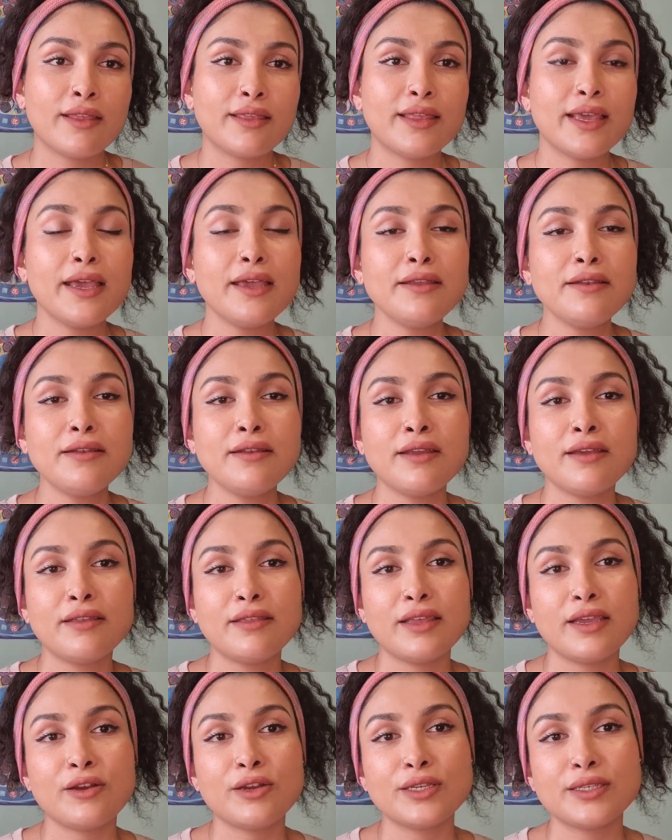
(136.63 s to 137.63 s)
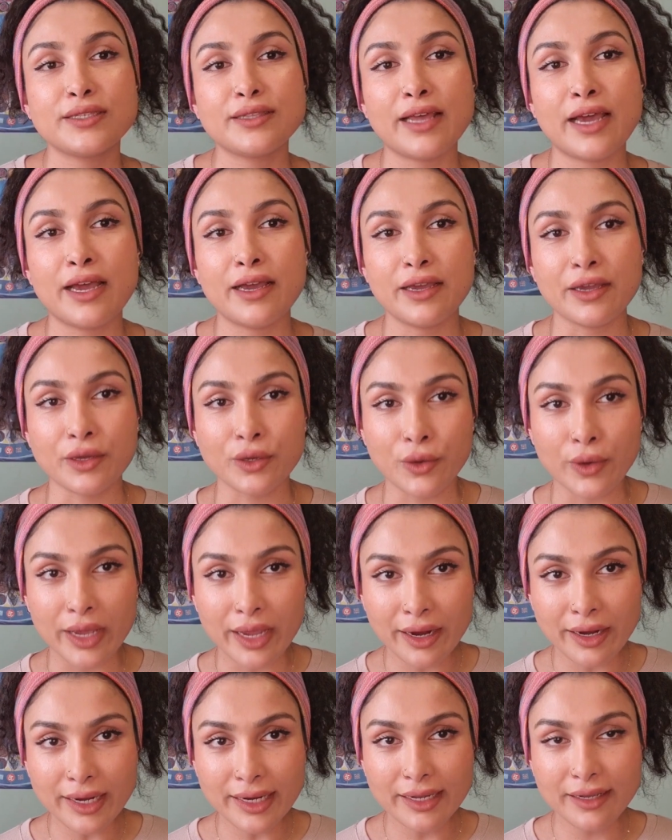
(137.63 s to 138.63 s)
Then there is that
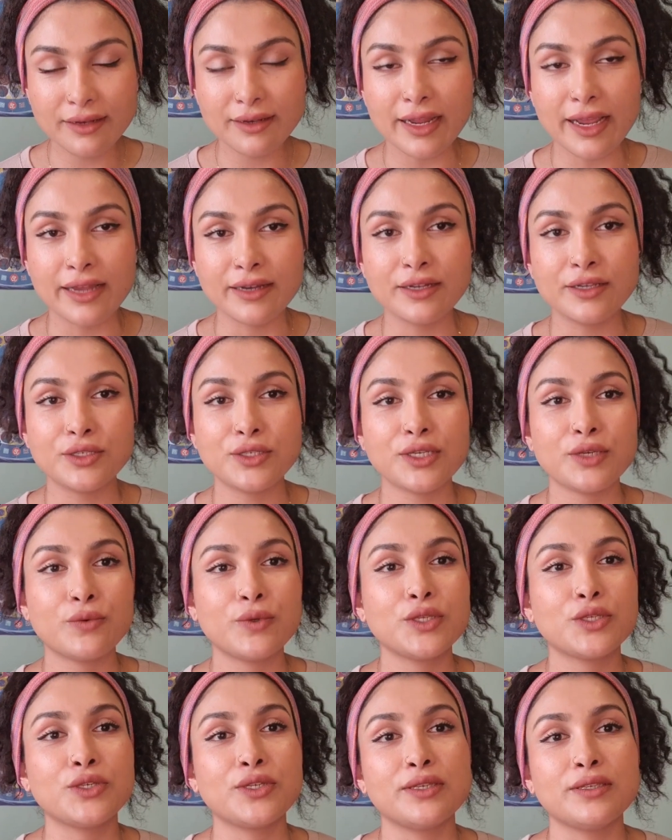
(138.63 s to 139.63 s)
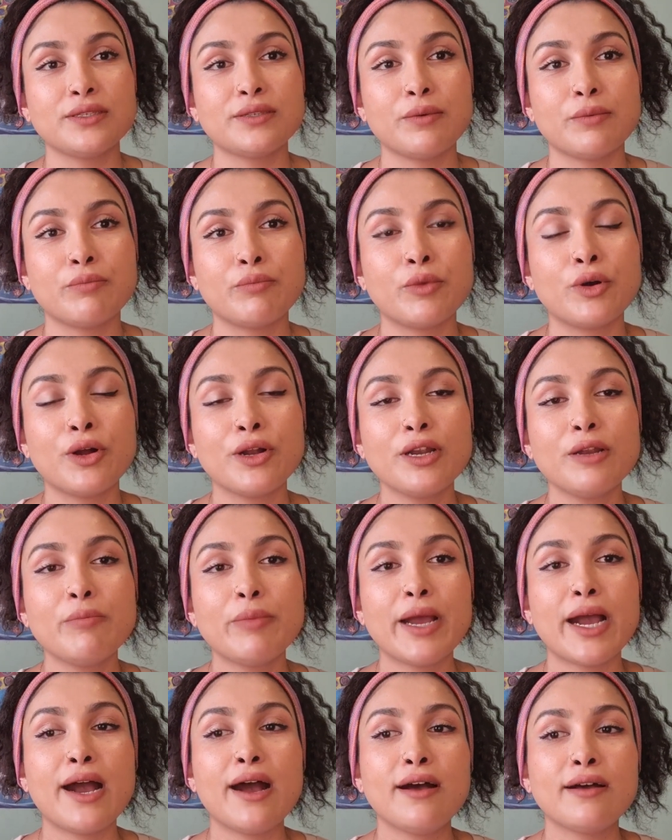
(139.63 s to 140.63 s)
Aquarian energy, which is more
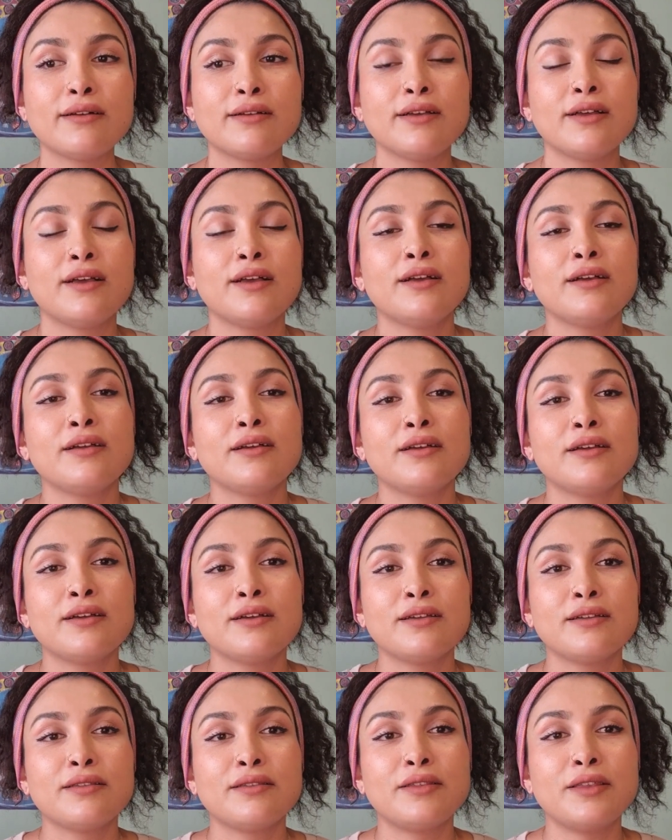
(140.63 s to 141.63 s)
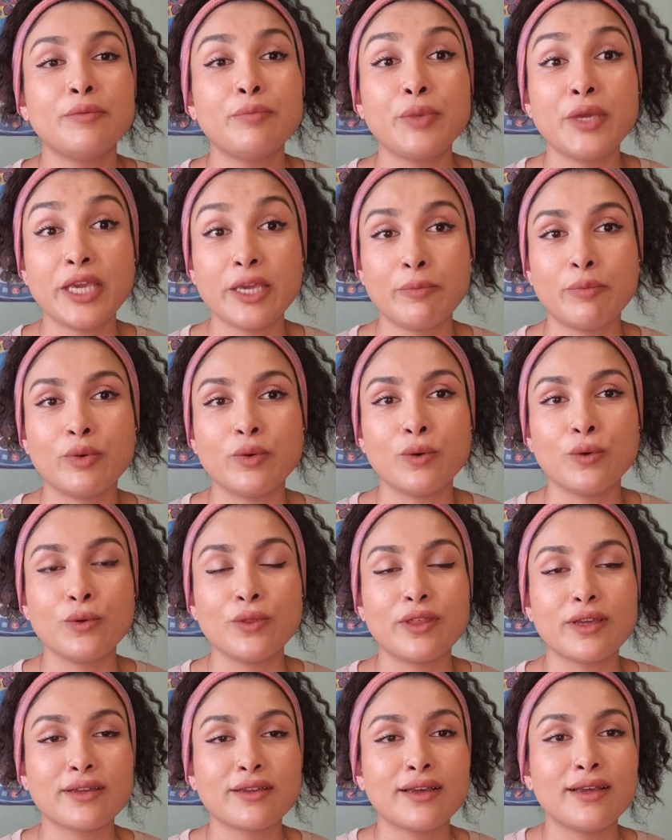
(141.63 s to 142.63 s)
about the people,
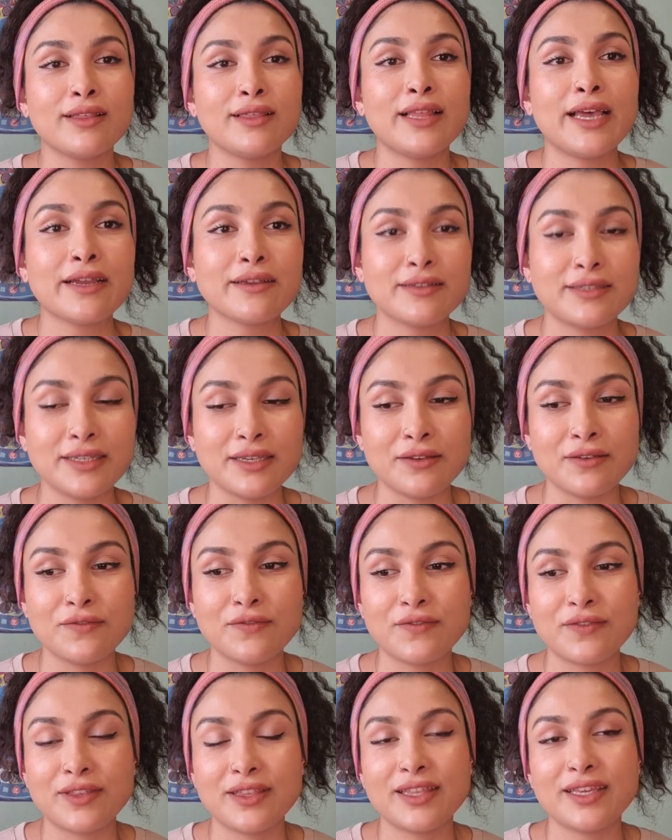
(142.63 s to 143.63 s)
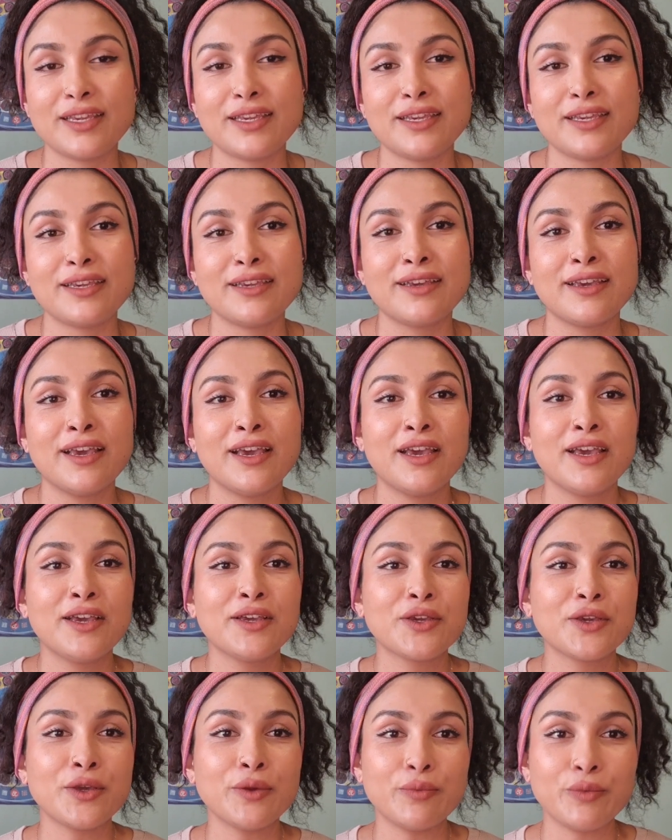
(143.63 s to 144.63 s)
the collective, the
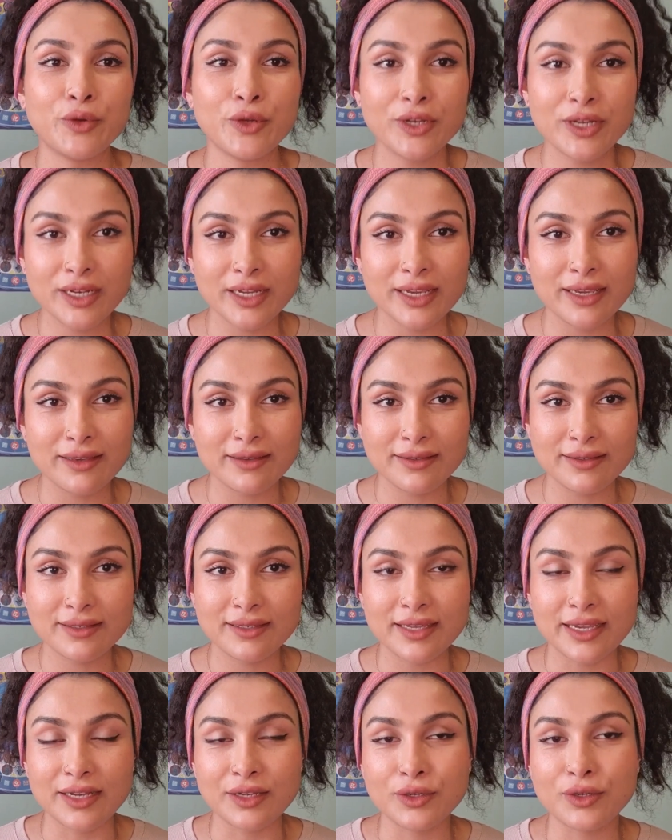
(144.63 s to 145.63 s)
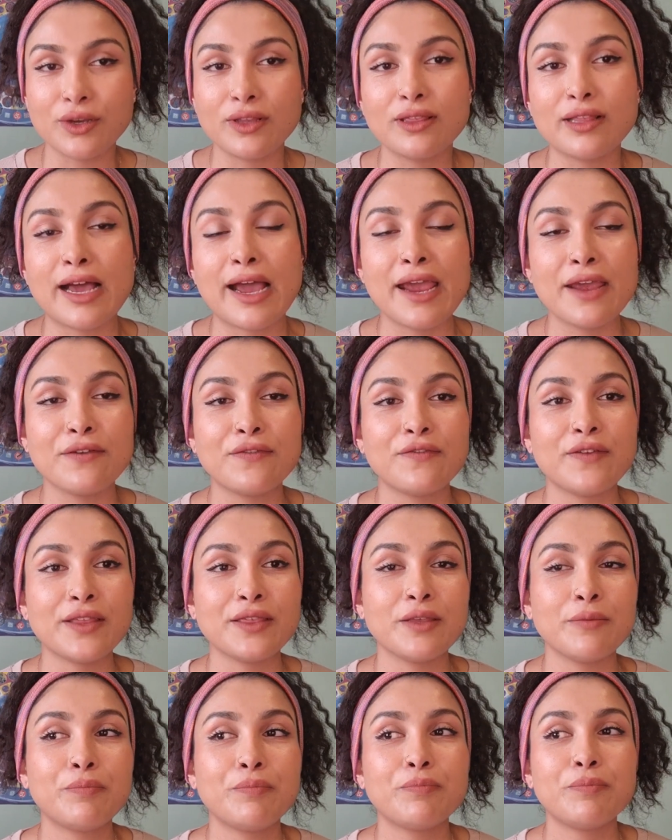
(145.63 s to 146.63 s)
communities in your life
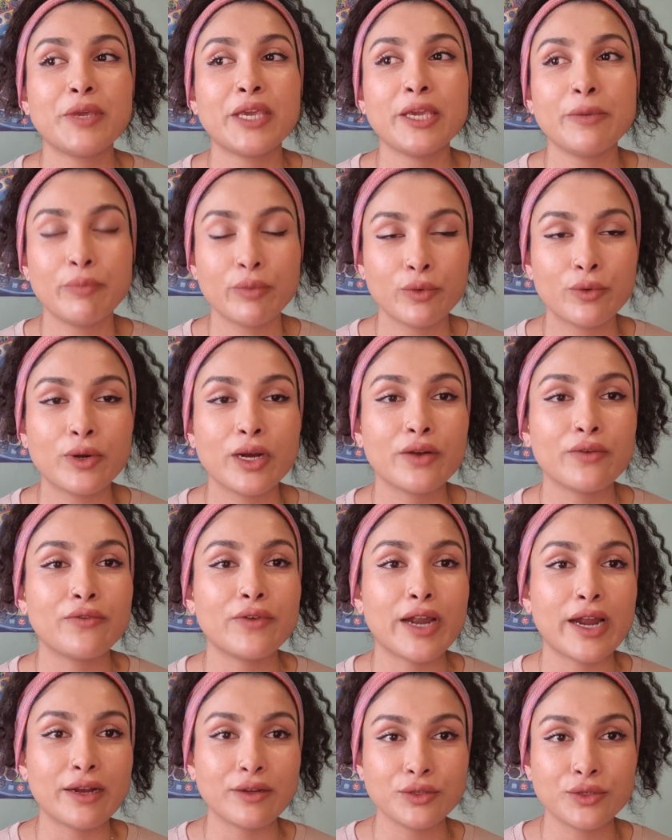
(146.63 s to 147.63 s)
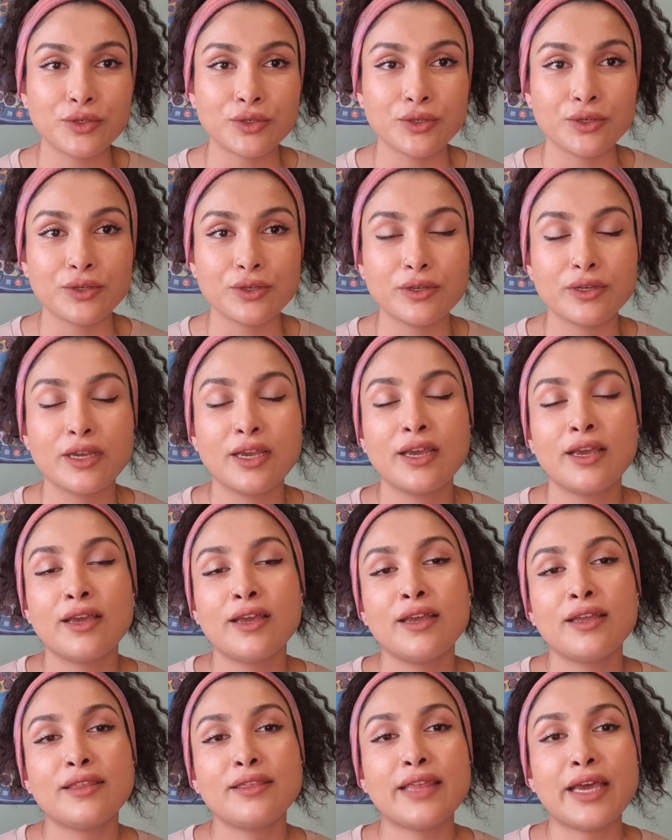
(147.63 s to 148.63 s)
and the people around you
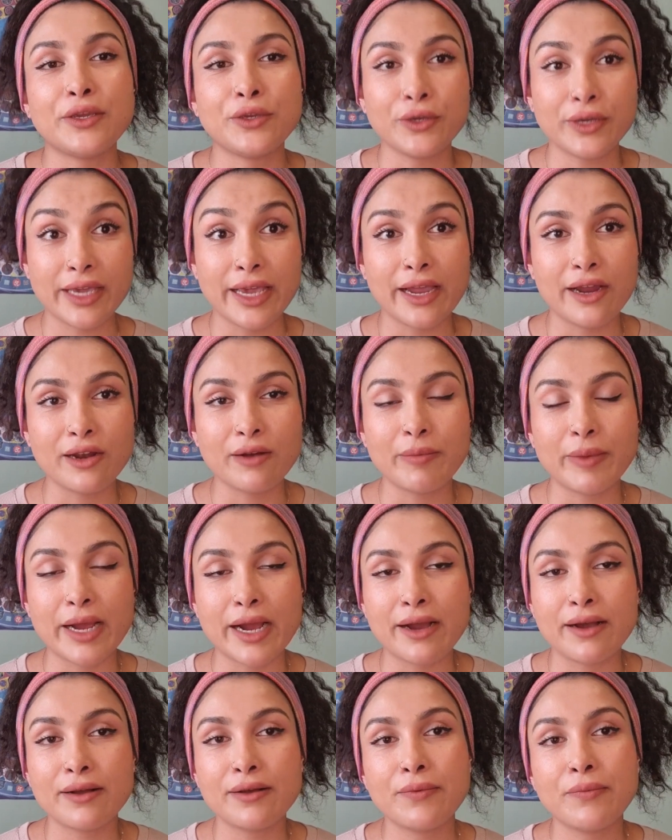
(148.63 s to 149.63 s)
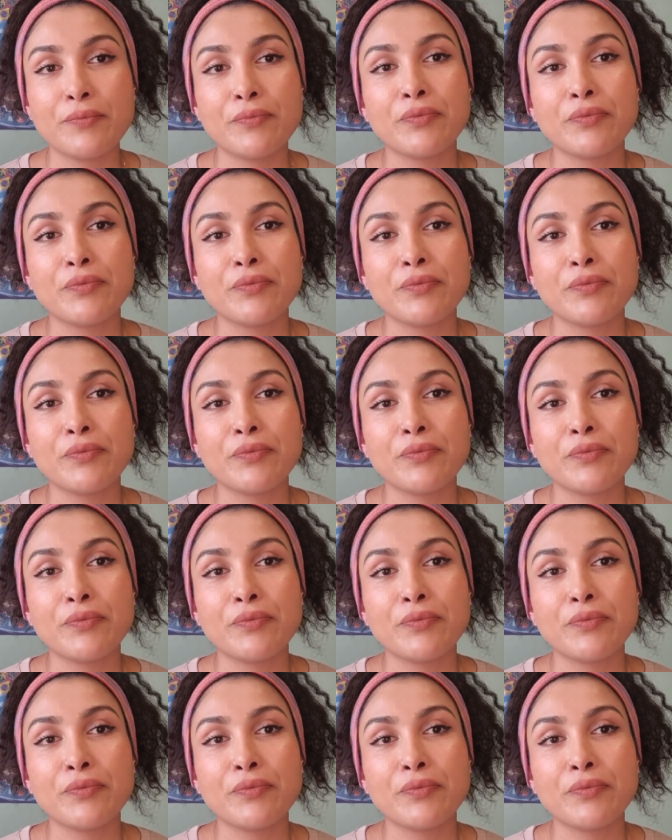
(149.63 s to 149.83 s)
that you care about.